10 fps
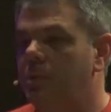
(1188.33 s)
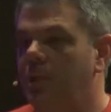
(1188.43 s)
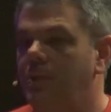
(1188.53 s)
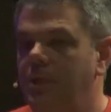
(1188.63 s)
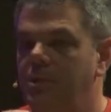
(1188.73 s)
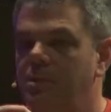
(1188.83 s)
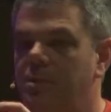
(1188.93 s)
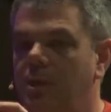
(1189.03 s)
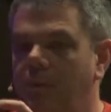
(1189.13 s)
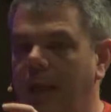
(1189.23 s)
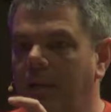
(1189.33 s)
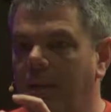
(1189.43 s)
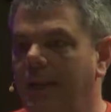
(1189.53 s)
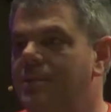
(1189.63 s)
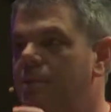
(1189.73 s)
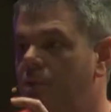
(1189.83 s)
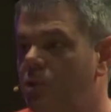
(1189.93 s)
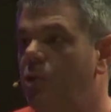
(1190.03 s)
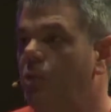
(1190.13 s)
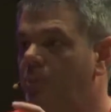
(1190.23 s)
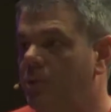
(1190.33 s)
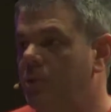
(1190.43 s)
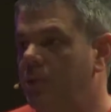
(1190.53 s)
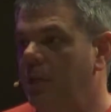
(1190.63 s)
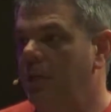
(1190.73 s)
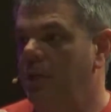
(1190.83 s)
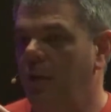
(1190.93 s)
So that means about less than 2%